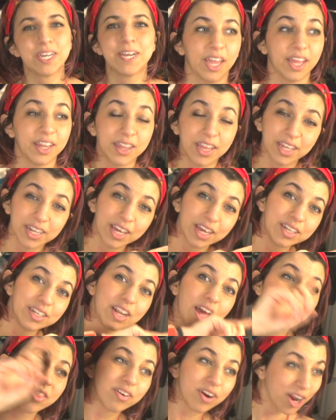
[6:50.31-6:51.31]
And then
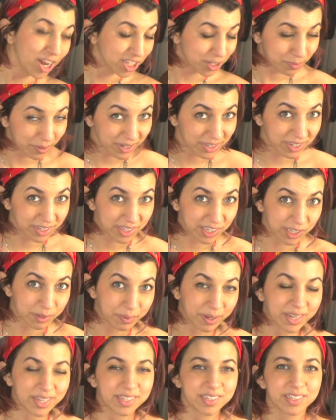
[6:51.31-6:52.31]
another aspect to the
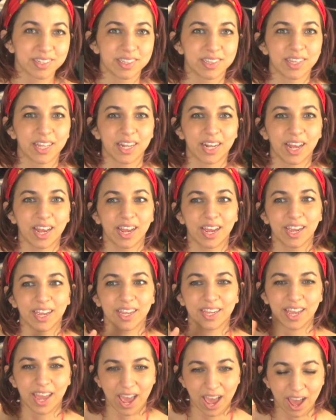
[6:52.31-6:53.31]
space that
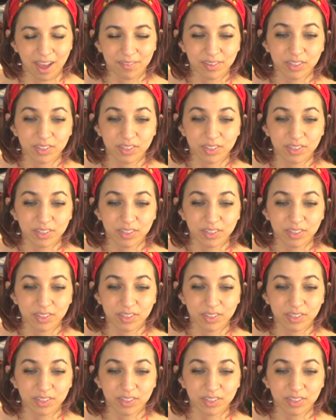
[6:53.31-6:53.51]
I have